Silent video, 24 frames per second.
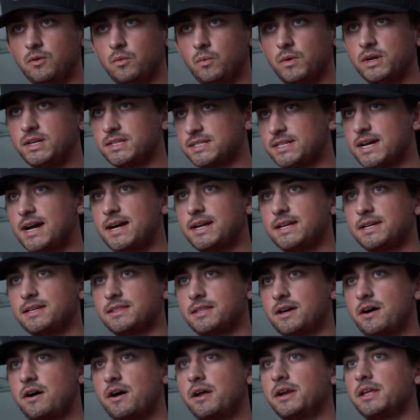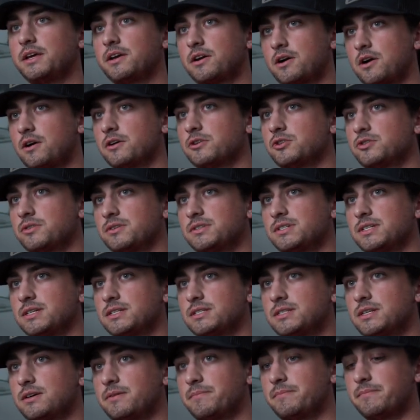When designing the hunting cartridge
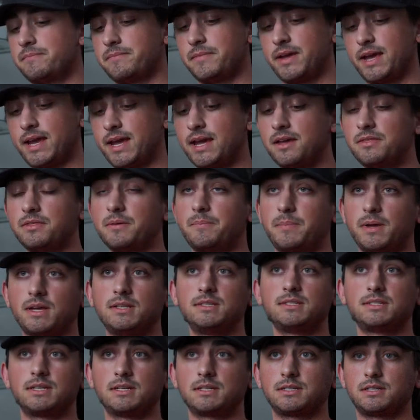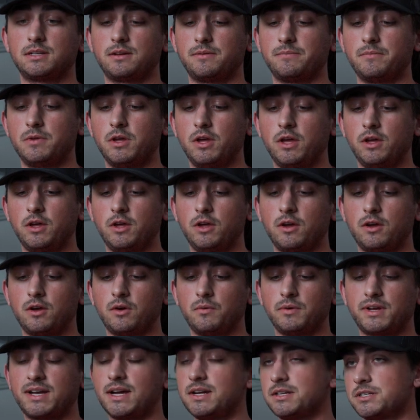system and the pin system,
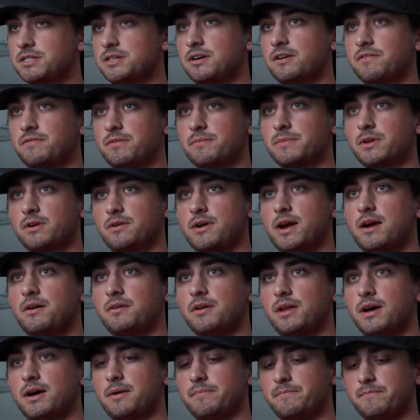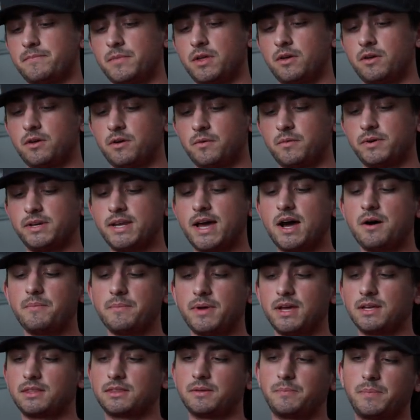we kind of started from the ground up. We now
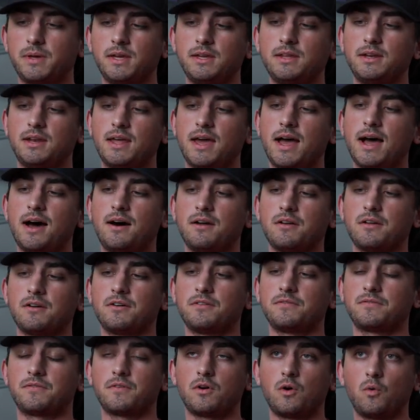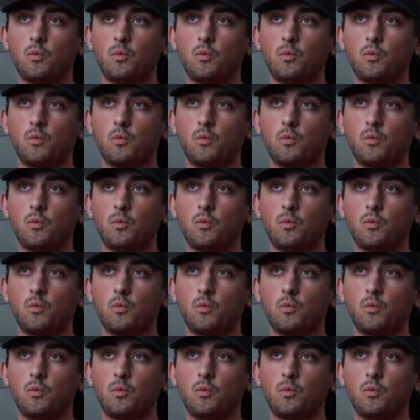make the pin out of